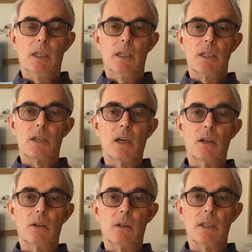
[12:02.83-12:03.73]

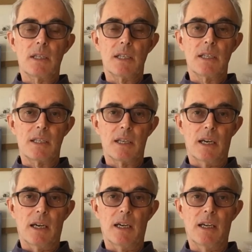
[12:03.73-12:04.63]
So this is
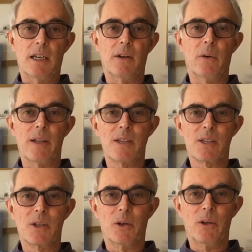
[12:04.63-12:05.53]
where the
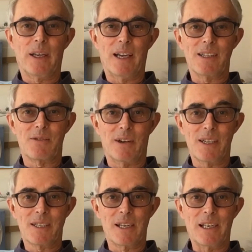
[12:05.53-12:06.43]
story gets very
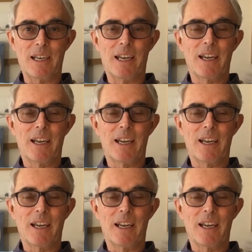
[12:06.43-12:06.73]
silly.